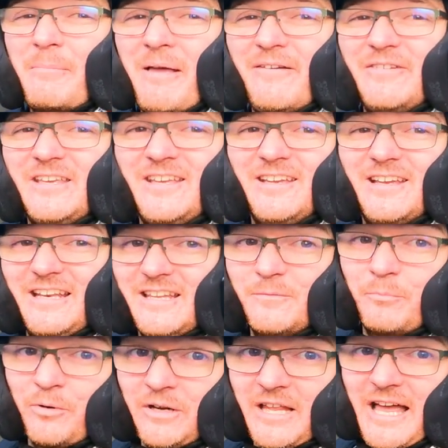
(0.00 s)
heavy. It is
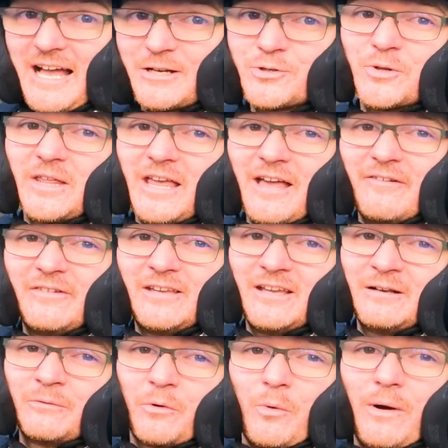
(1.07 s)
pretty actually heavy
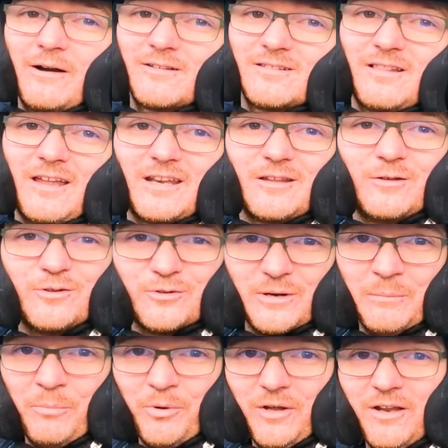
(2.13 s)
and requires a lot of user
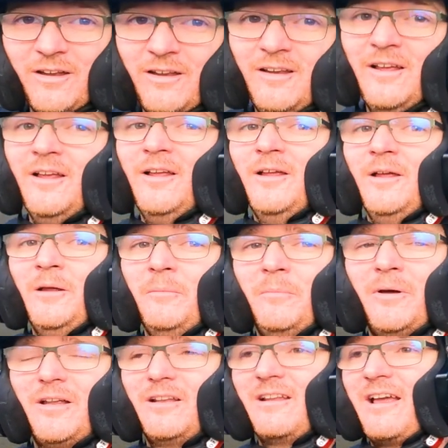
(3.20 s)
input.
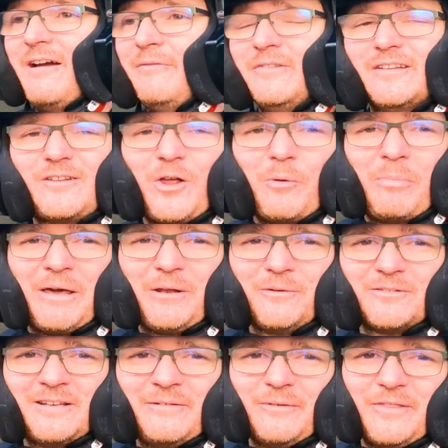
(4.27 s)
But having the tall
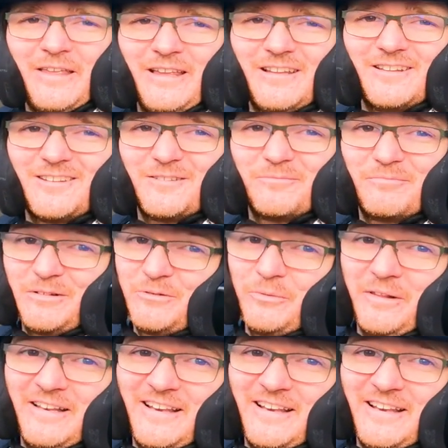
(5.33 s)
pedals and everything, it's really